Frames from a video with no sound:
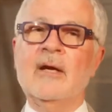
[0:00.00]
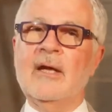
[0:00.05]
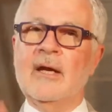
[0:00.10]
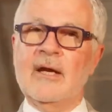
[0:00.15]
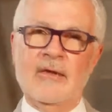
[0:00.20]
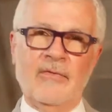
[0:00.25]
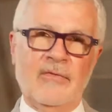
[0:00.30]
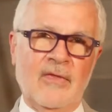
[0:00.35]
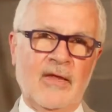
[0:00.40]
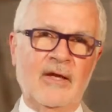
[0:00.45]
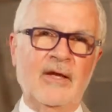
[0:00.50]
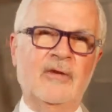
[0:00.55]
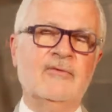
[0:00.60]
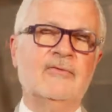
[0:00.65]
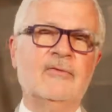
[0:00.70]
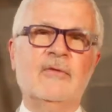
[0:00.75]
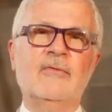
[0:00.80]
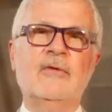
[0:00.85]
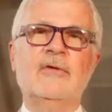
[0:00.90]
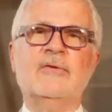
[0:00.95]
And I think I
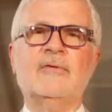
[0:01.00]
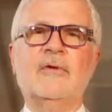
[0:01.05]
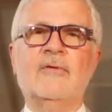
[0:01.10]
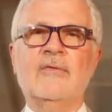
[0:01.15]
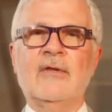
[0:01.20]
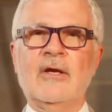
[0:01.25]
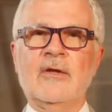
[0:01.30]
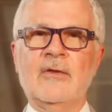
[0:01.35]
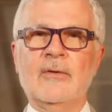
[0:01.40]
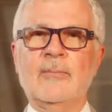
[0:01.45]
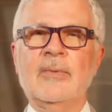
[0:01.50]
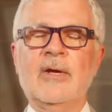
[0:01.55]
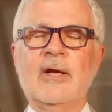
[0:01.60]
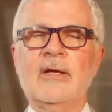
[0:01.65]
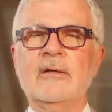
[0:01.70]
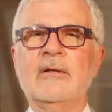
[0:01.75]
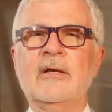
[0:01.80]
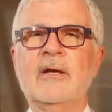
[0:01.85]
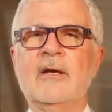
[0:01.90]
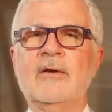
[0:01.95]
said this on the other
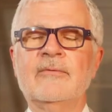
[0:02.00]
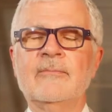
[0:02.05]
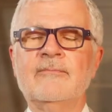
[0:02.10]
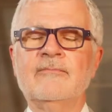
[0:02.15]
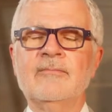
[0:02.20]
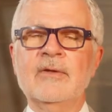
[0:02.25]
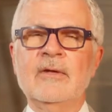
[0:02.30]
podcast.